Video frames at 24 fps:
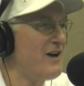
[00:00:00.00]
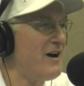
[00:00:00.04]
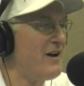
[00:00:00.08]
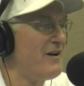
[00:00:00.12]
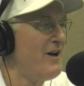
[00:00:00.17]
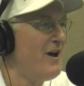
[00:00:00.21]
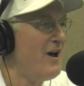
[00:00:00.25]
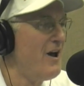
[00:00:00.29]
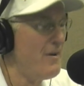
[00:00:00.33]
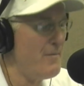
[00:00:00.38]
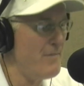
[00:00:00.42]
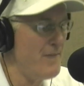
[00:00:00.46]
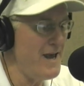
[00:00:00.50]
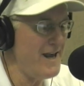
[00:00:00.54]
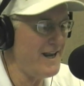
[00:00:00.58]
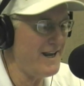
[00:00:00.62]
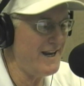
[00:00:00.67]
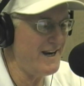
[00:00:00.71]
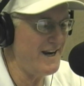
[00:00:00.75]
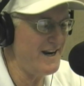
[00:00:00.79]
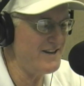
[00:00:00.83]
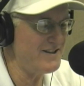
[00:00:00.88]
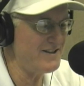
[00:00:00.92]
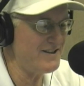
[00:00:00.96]
on
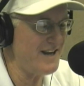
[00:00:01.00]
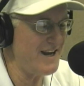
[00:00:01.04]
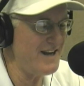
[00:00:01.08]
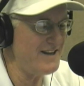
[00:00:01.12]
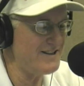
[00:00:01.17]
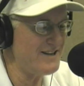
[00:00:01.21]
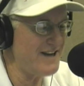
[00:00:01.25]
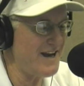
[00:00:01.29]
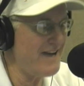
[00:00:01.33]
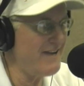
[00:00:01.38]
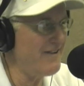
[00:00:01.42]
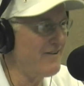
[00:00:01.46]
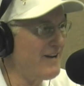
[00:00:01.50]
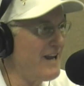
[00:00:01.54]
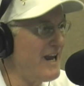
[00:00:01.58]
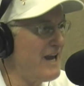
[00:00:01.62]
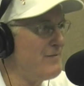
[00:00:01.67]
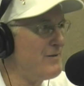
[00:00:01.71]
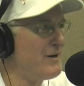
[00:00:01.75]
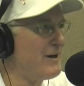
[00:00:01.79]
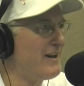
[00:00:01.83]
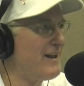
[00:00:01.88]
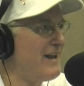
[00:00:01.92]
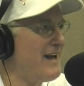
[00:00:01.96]
making a state title
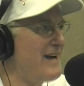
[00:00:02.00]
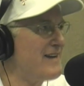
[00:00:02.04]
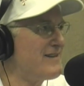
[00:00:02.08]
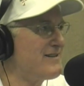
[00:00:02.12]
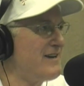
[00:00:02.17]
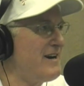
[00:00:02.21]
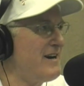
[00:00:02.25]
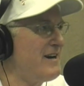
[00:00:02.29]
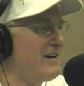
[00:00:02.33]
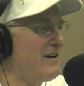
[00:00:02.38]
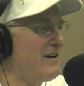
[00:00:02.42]
game in Class A,